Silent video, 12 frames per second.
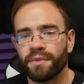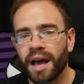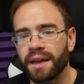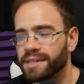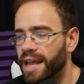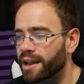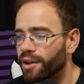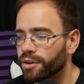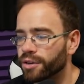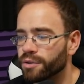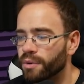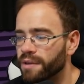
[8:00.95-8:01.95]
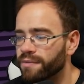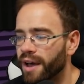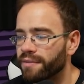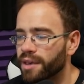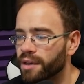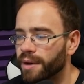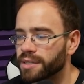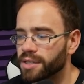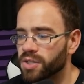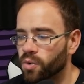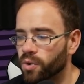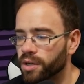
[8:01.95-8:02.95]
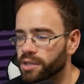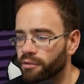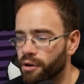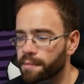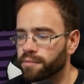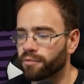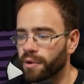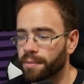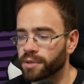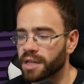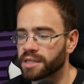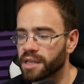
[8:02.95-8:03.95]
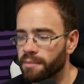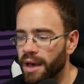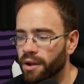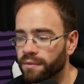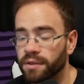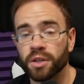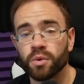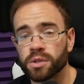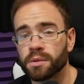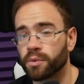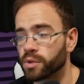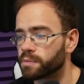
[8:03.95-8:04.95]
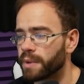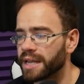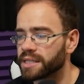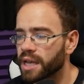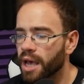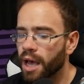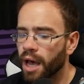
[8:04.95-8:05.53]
5's 825 gigabytes of storage that rep- represents the amount of usable space.